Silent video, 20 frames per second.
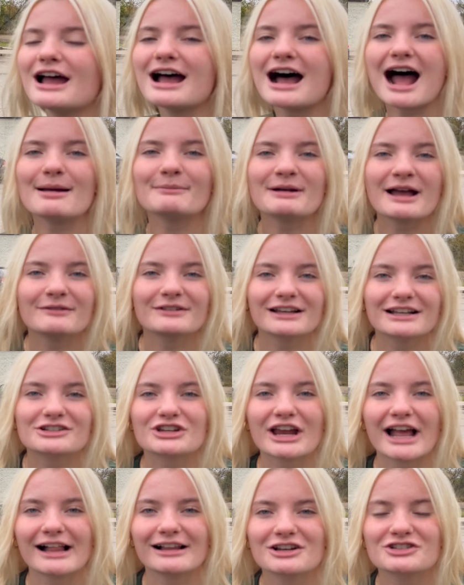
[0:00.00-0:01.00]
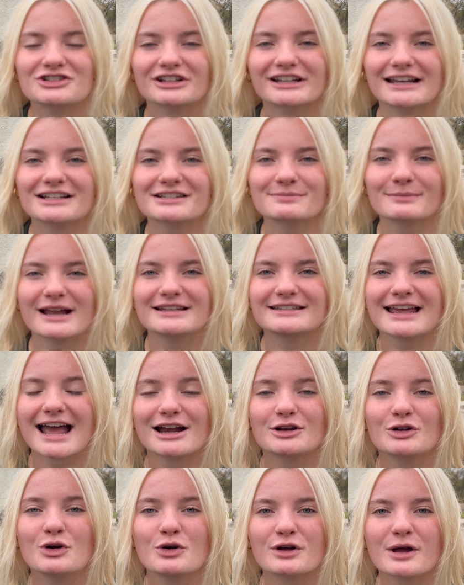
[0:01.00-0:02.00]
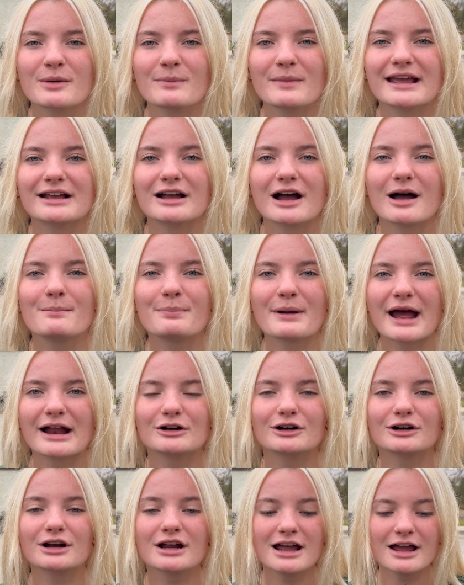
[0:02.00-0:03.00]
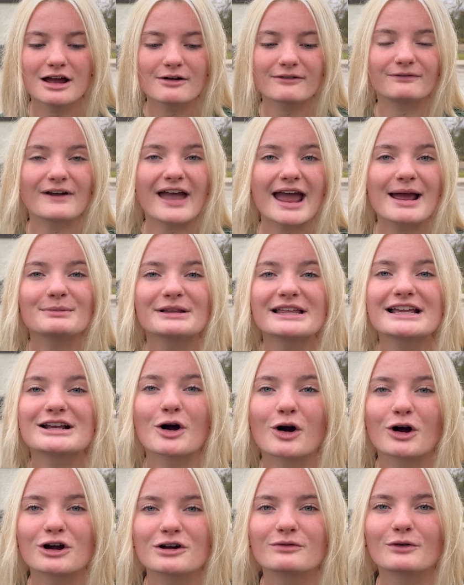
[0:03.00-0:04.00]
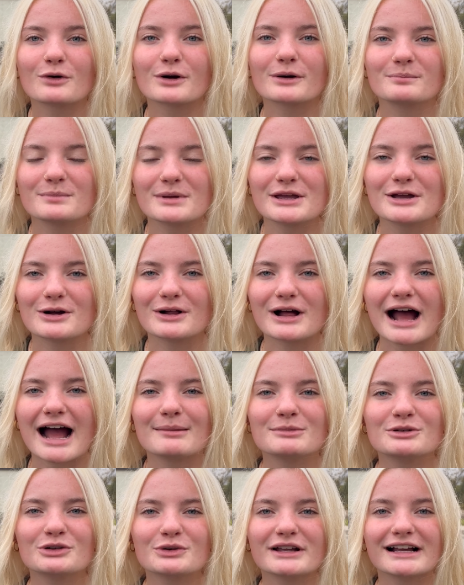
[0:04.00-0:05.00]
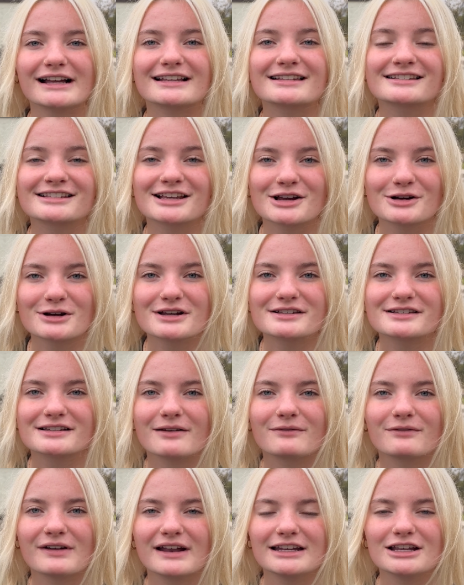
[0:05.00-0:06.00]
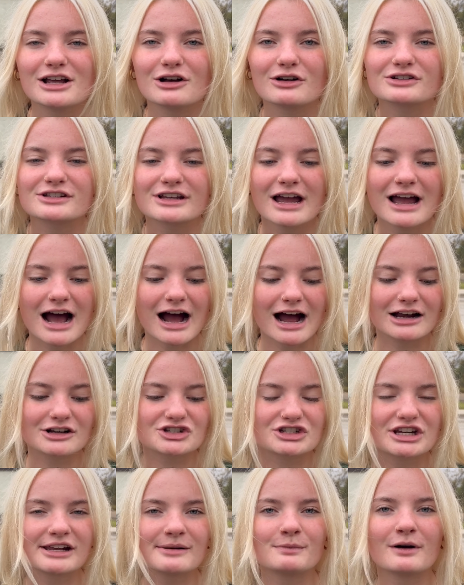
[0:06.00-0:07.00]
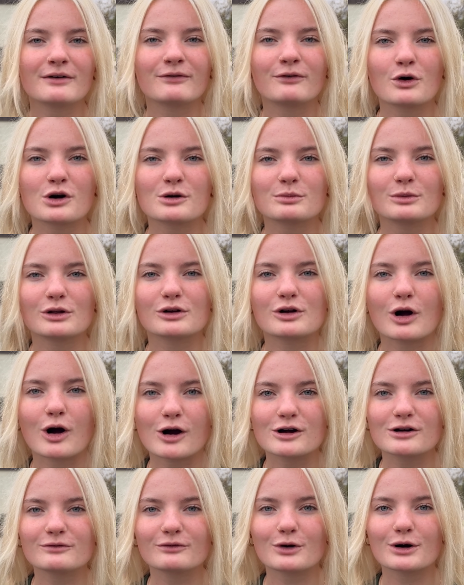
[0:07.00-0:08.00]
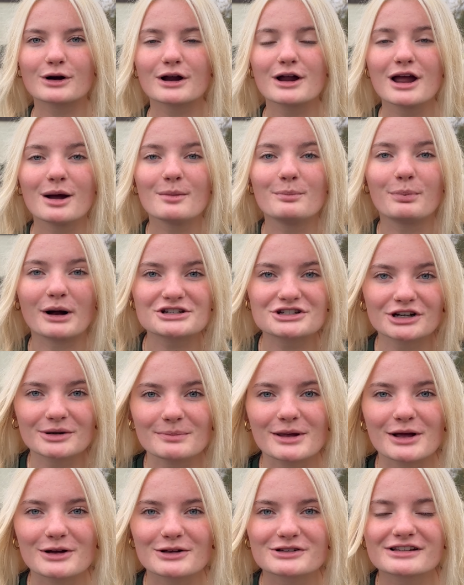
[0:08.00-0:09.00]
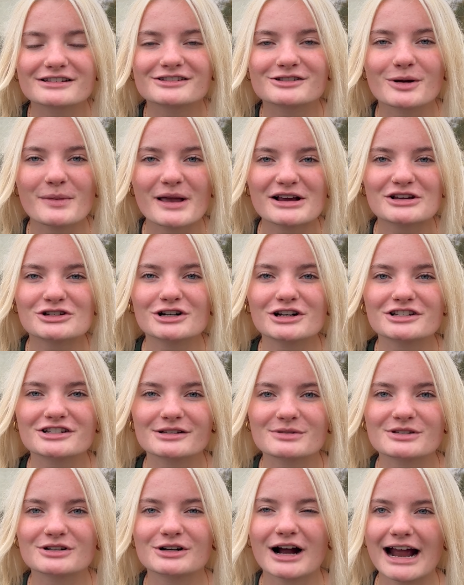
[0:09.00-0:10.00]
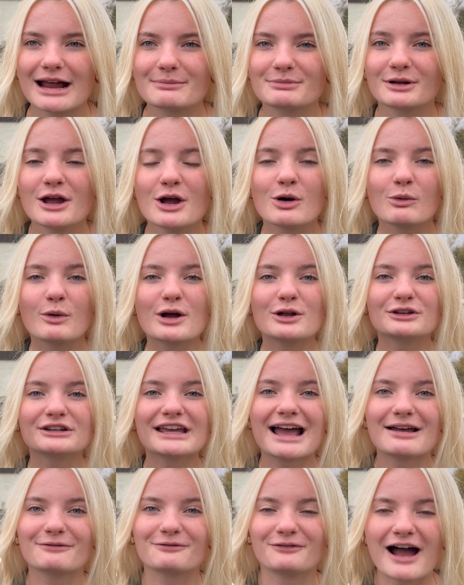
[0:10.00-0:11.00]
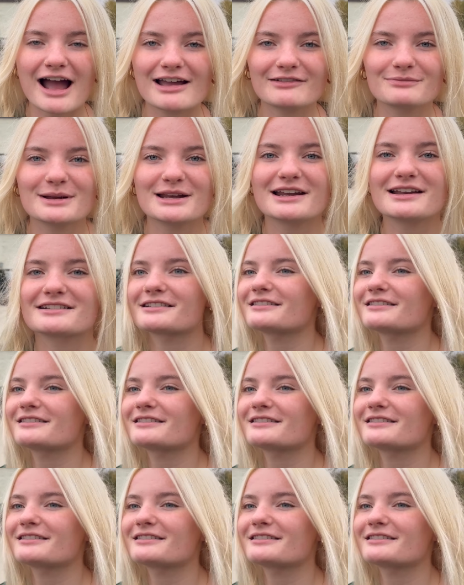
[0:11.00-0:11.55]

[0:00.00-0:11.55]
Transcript: I'm having a challenge against my dad who can make a better family carnivore meal. I'm doing a series of videos on cheap, affordable carnivore budget meals, so make sure to subscribe. We only have 5 minutes.